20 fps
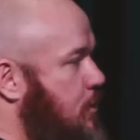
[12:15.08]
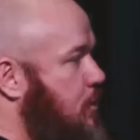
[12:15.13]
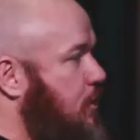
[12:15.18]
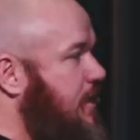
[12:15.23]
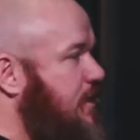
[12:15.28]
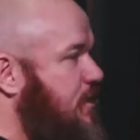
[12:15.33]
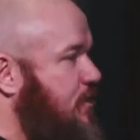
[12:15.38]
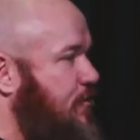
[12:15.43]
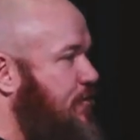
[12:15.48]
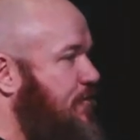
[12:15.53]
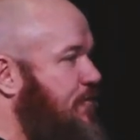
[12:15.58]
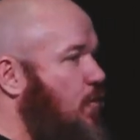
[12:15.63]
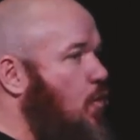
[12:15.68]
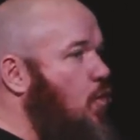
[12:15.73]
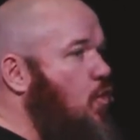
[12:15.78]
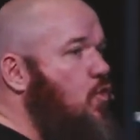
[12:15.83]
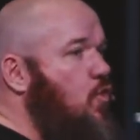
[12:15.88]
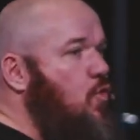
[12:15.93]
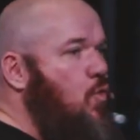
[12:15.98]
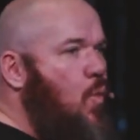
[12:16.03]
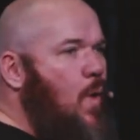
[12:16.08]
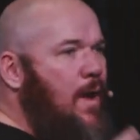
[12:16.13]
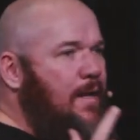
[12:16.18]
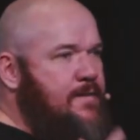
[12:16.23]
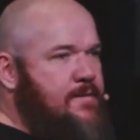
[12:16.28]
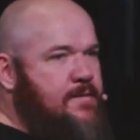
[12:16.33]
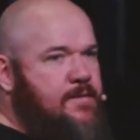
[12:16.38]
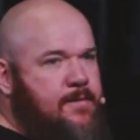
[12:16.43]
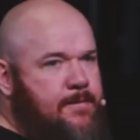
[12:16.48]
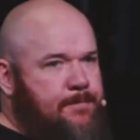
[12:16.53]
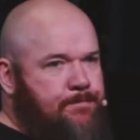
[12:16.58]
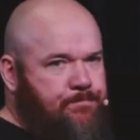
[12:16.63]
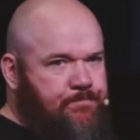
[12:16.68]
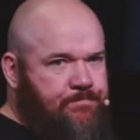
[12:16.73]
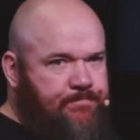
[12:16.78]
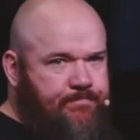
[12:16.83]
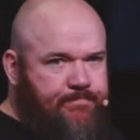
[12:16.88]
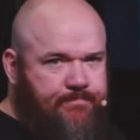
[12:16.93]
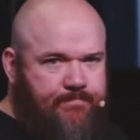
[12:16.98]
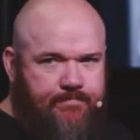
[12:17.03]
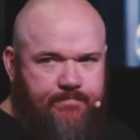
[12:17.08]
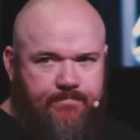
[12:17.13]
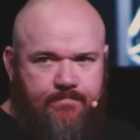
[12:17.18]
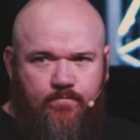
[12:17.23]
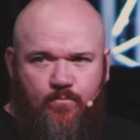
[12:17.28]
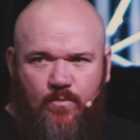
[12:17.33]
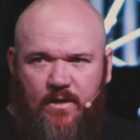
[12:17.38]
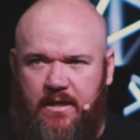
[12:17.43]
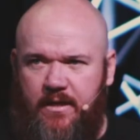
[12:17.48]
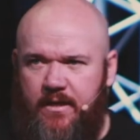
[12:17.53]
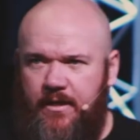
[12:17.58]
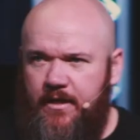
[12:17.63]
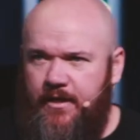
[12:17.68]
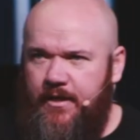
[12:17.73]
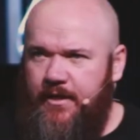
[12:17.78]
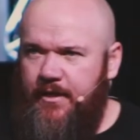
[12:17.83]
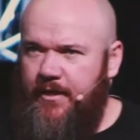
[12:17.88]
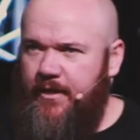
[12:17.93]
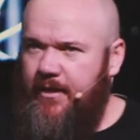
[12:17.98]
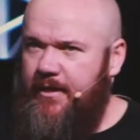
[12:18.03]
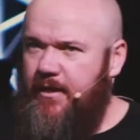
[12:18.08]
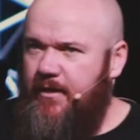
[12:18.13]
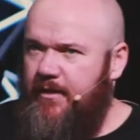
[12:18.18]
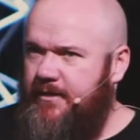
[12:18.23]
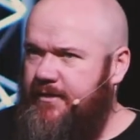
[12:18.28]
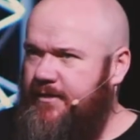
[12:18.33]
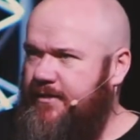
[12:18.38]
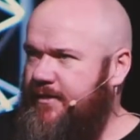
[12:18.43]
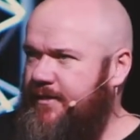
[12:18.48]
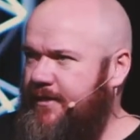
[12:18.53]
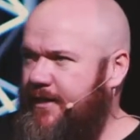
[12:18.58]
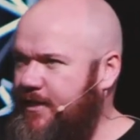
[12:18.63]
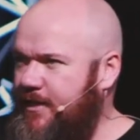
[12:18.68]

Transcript: I want to look at the four ones. You know,